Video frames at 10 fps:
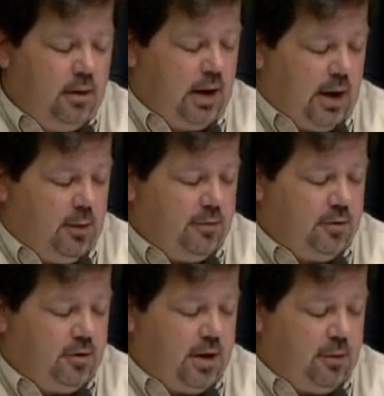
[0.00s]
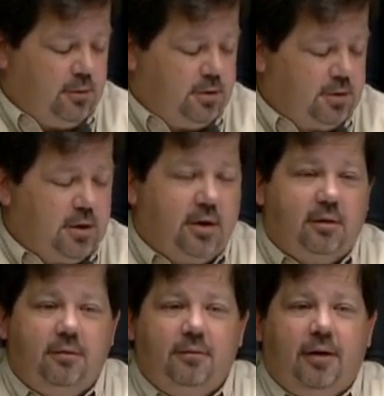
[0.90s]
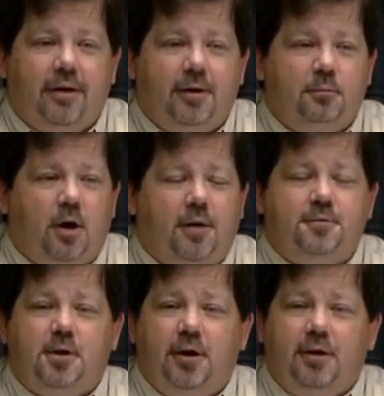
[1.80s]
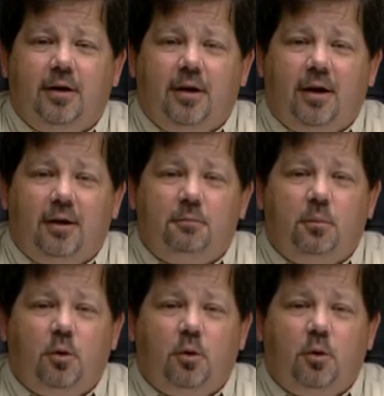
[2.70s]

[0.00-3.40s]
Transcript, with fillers: However, that was uh, um, offset uh,